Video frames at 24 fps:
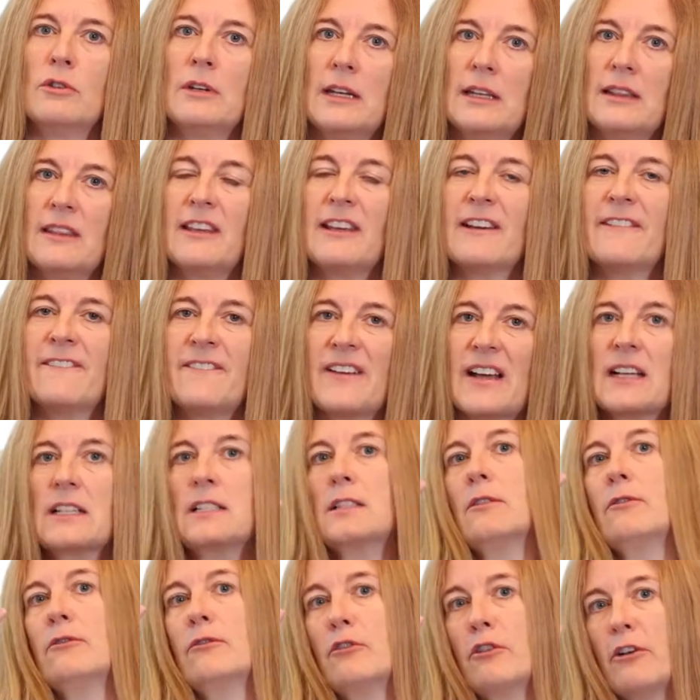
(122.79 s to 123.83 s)
need the effects
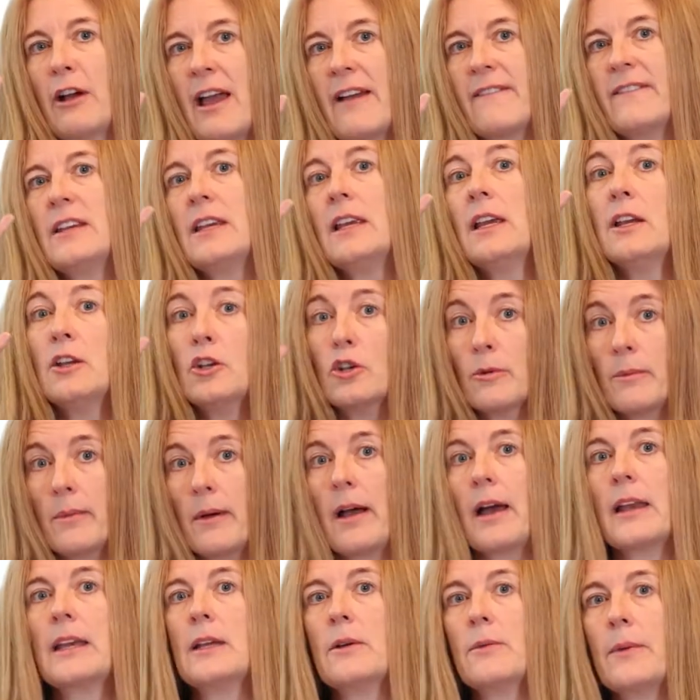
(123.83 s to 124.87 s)
of gravity and your
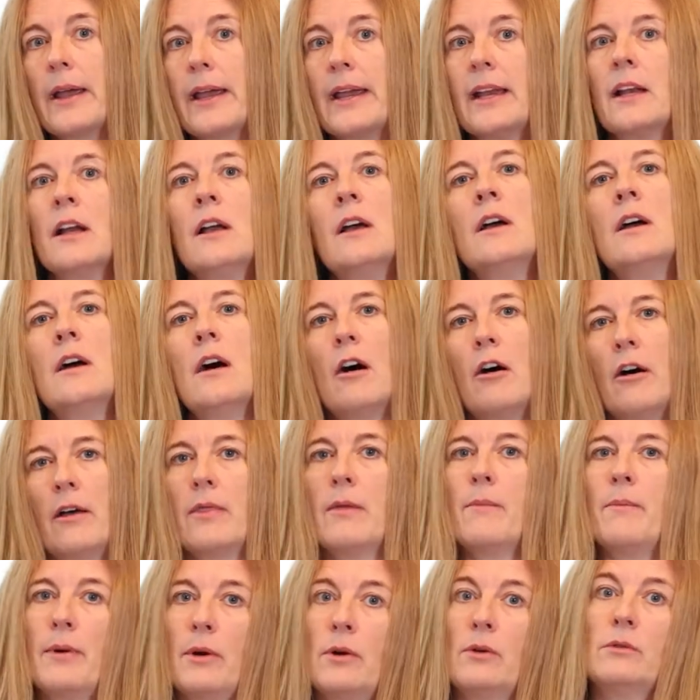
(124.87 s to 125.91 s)
body weight on
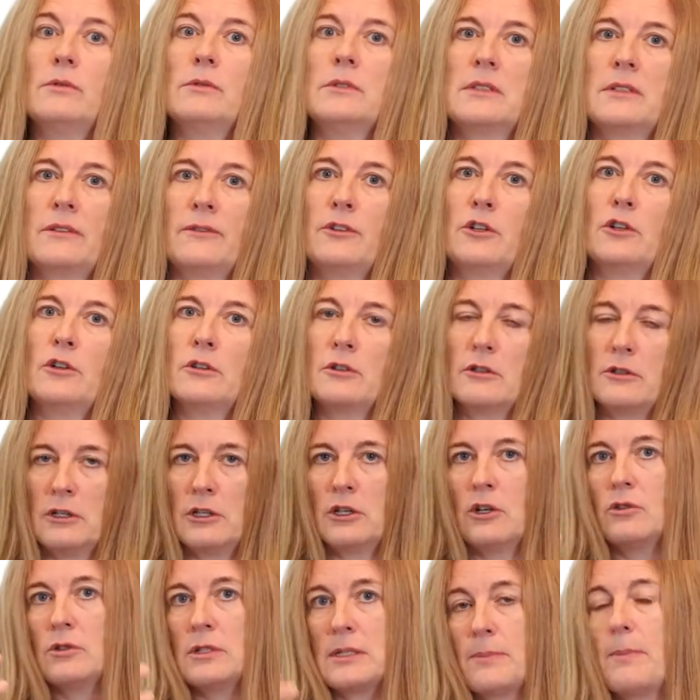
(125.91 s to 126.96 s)
the bones of
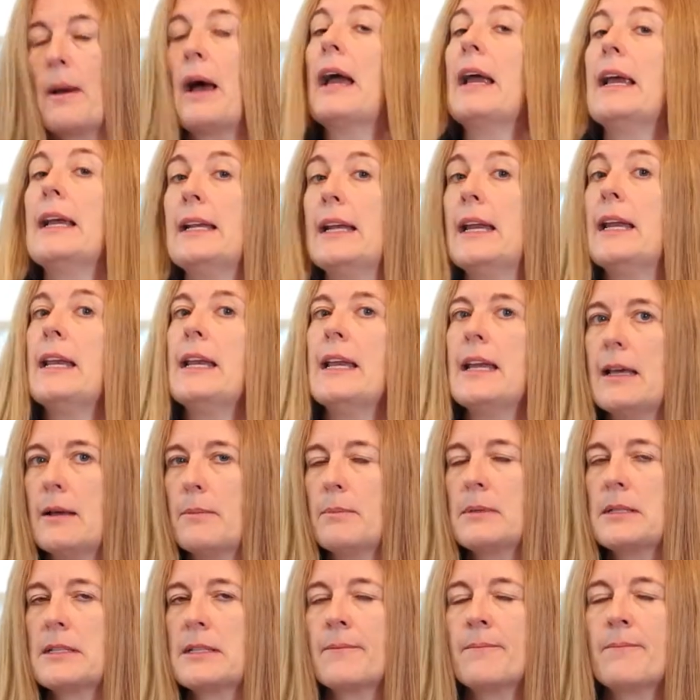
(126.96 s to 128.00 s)
your spine and
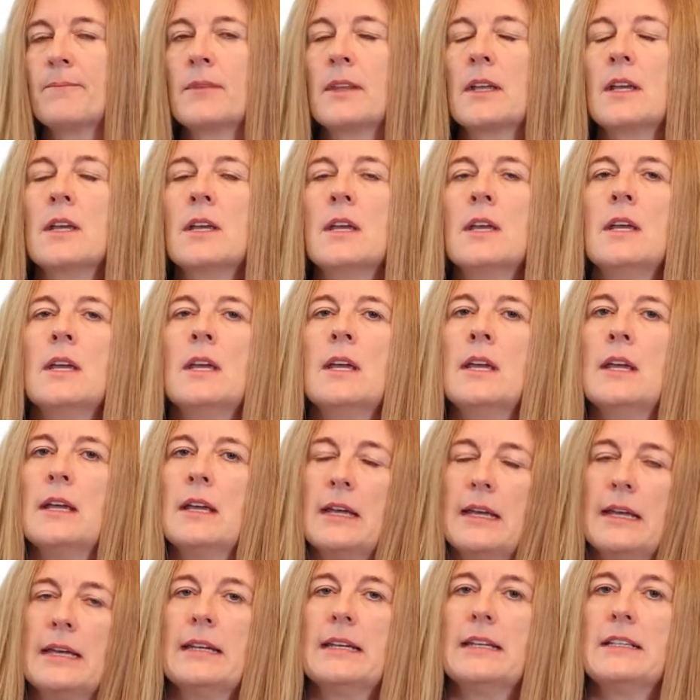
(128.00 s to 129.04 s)
hips.
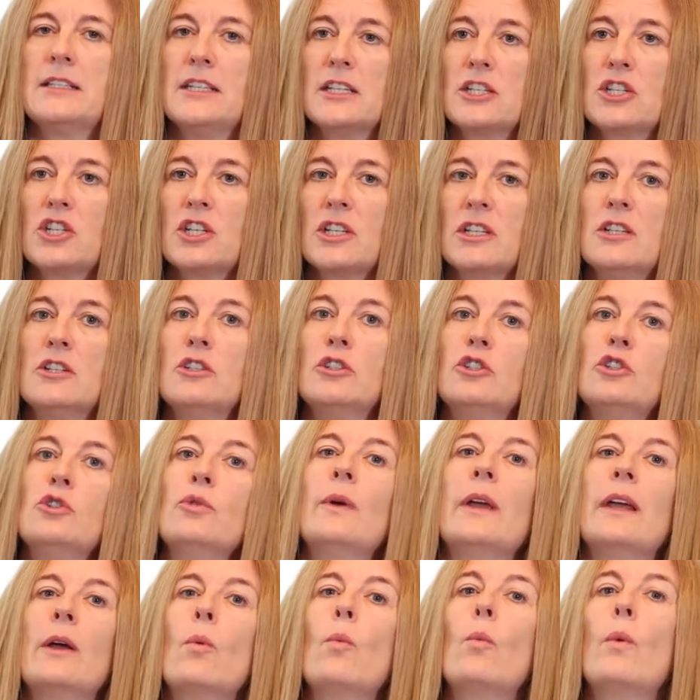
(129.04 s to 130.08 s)
In addition,
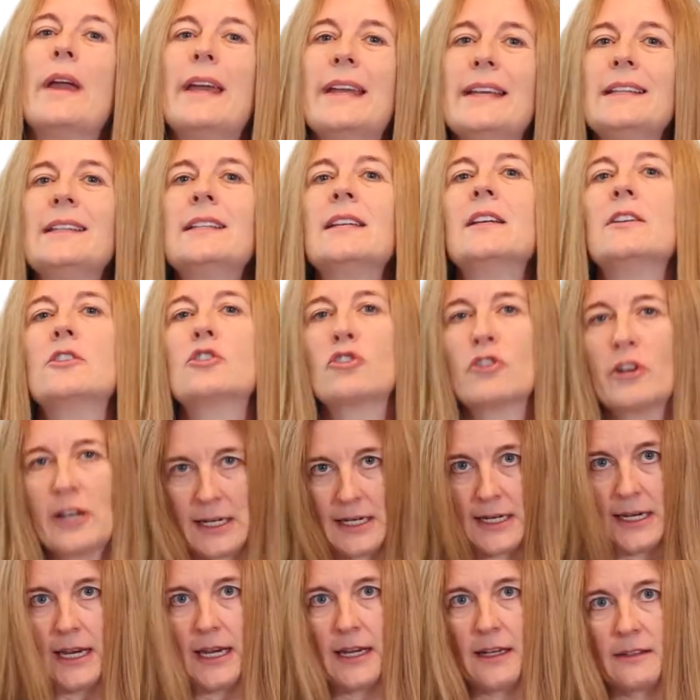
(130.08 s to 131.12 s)
doing weight
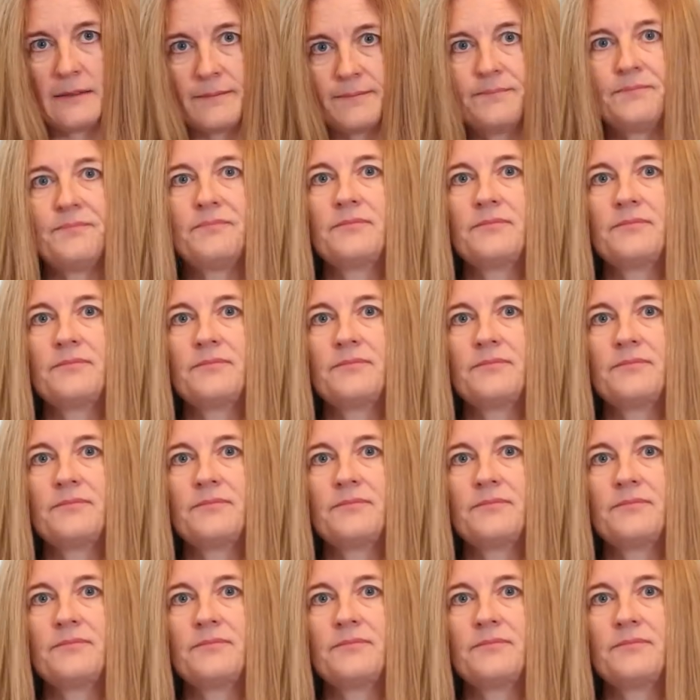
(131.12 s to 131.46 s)
training